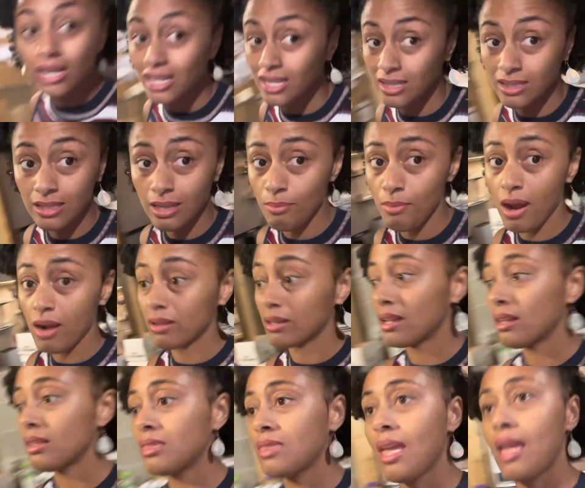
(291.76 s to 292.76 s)
It's
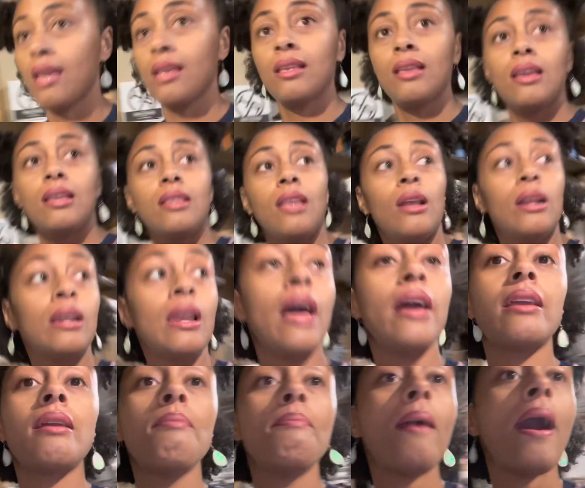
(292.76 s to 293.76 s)
America thing. They
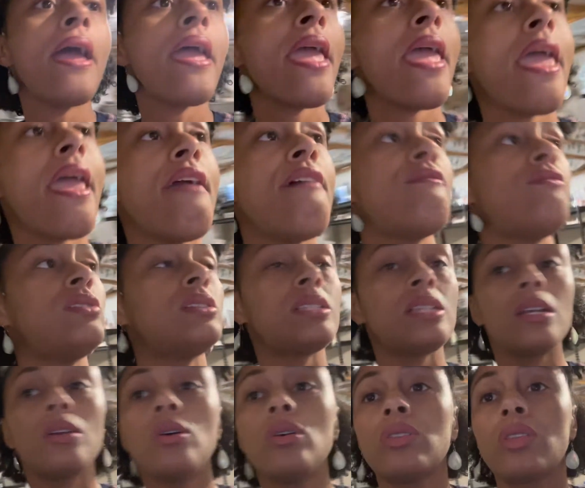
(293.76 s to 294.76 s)
like to buy every
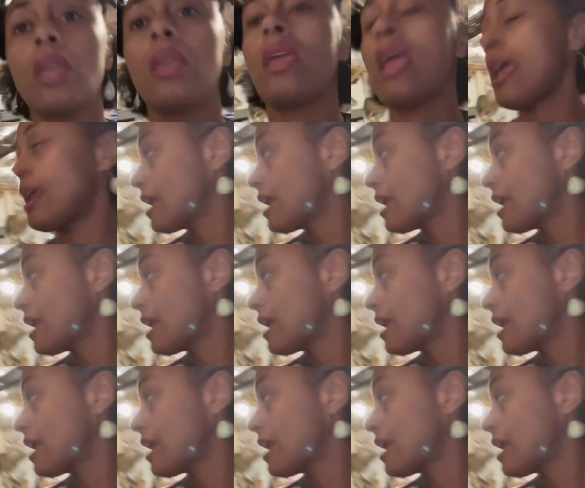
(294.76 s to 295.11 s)
single thing, and